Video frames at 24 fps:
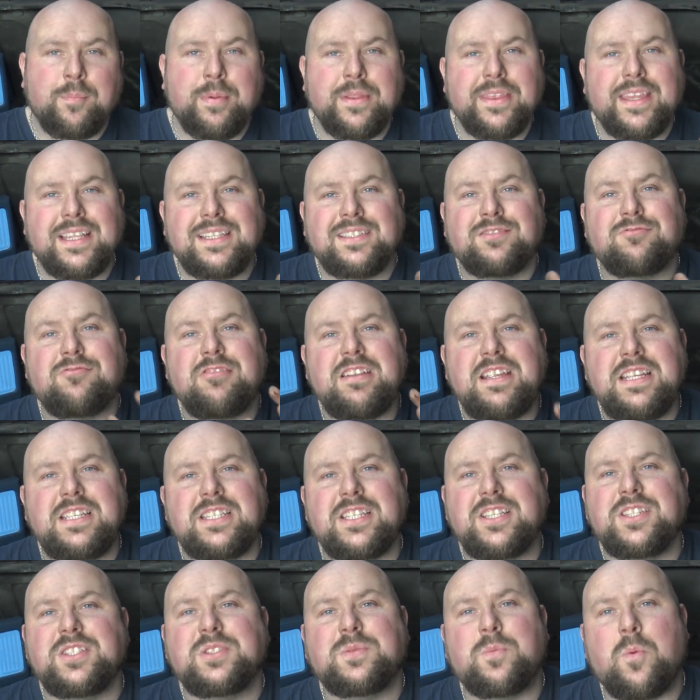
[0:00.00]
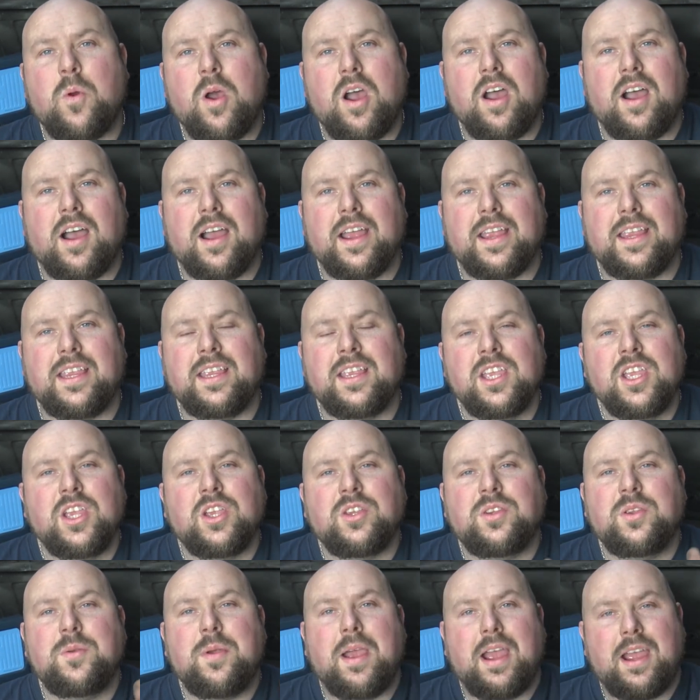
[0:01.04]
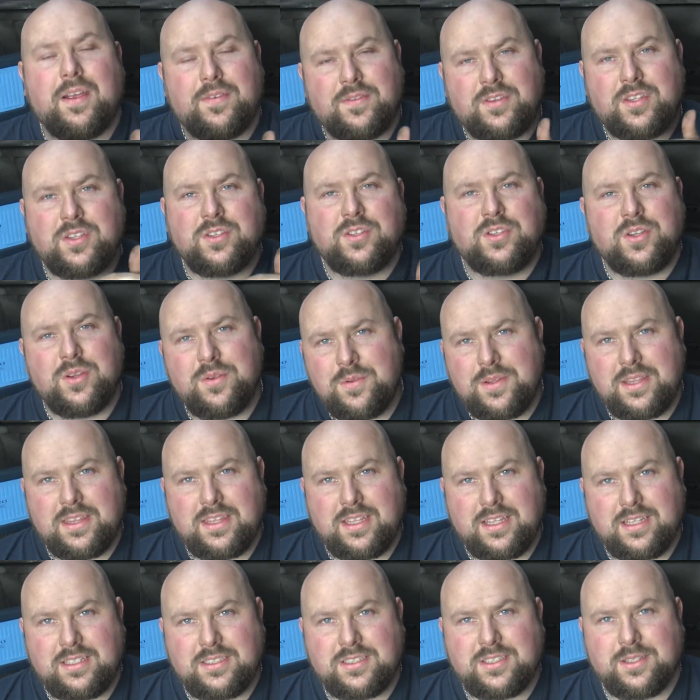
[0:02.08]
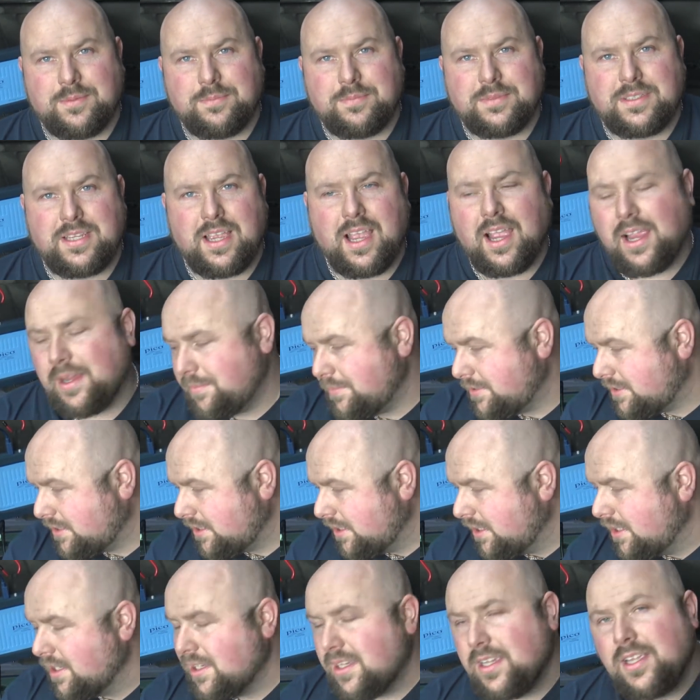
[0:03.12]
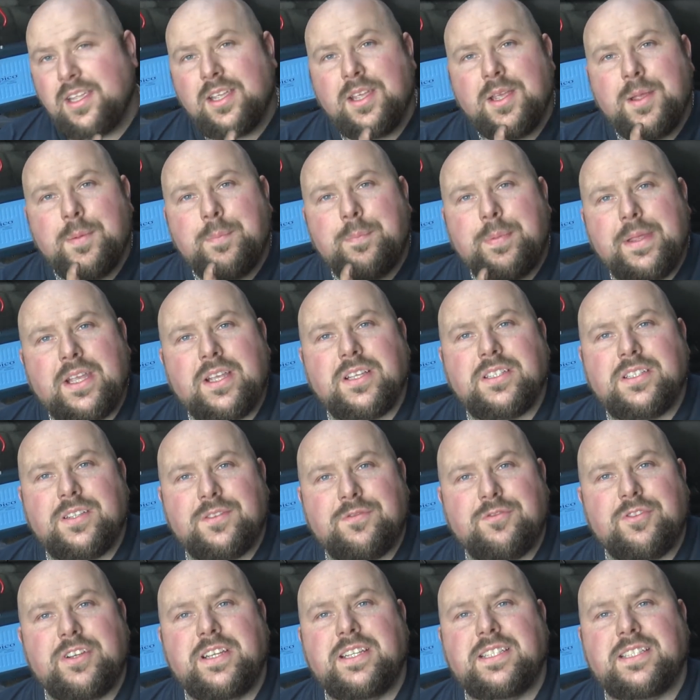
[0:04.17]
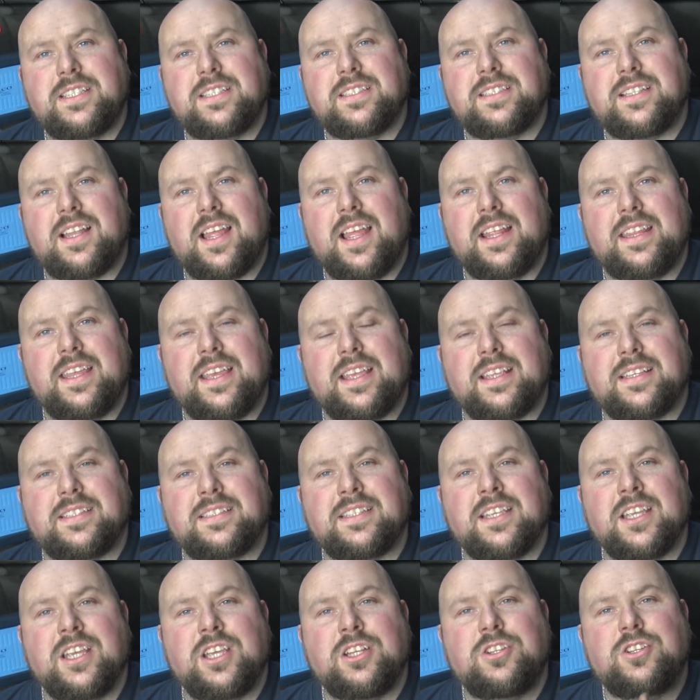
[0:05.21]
but there's reasons why you have to do things sometimes because of reasons like this.